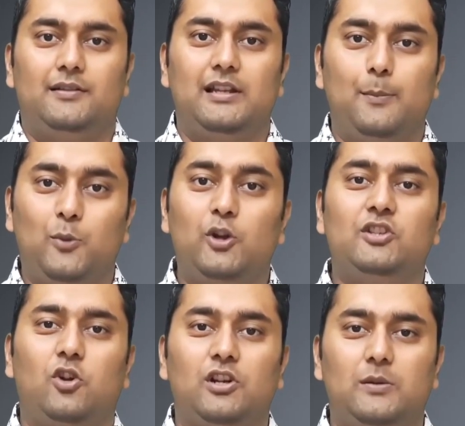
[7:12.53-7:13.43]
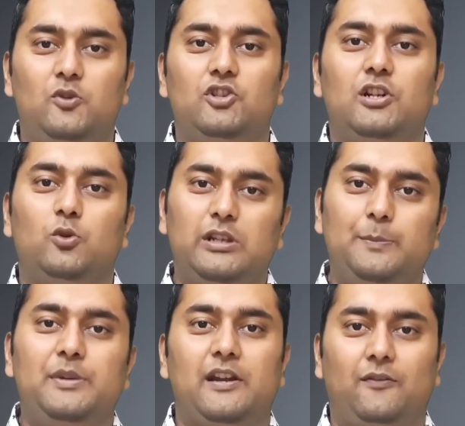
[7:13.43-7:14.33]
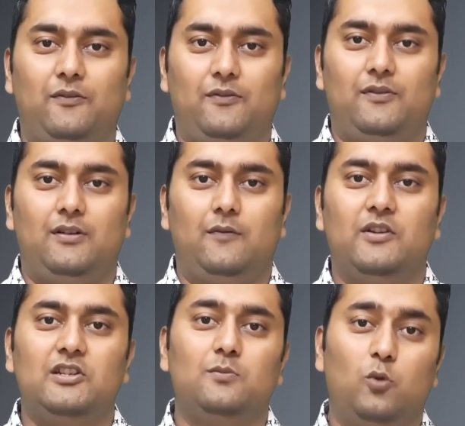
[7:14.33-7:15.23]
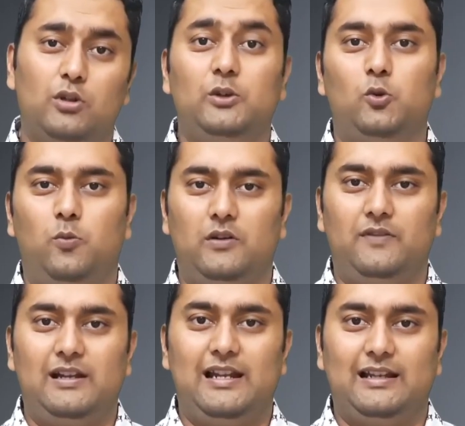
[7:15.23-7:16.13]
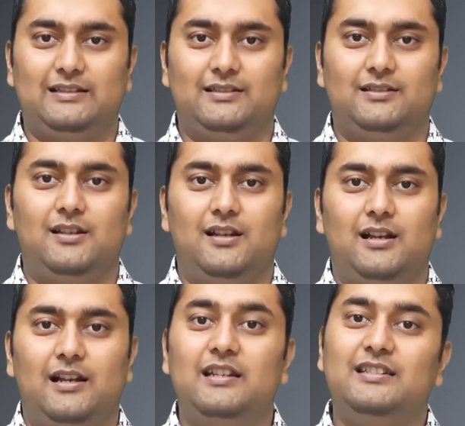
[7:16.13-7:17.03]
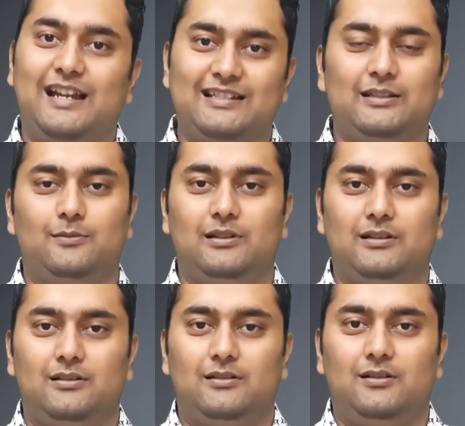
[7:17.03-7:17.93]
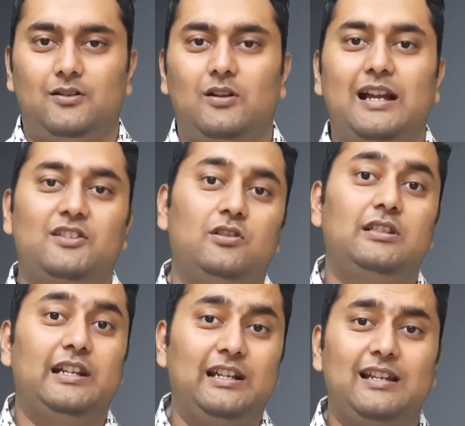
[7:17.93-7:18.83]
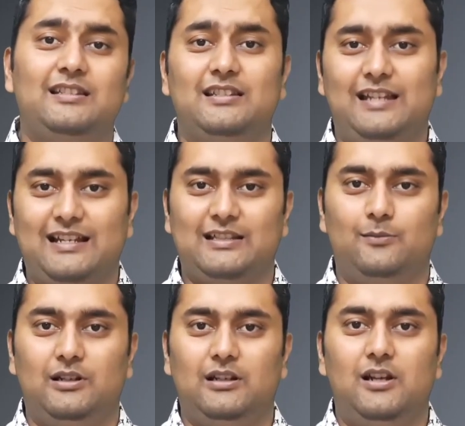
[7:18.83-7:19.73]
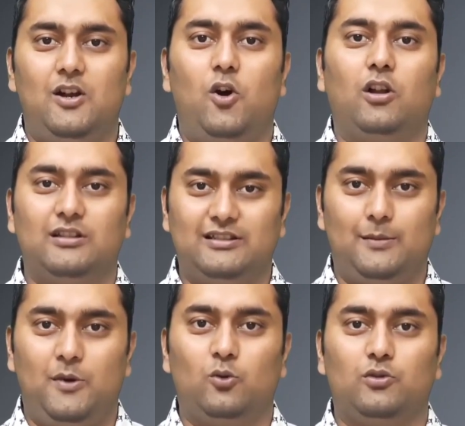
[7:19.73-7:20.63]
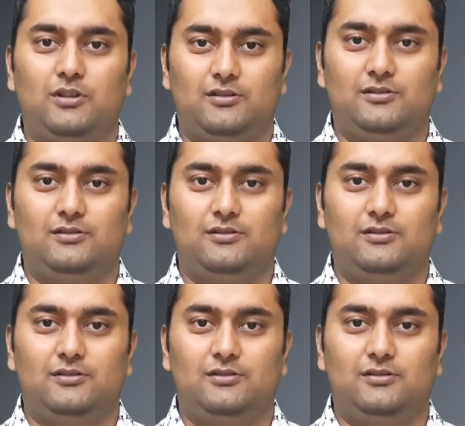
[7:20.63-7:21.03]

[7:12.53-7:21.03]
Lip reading: the employee's contribution to EPF, which is more than 2.5 lakhs, is taxable, or actually the interest is taxable on this amount.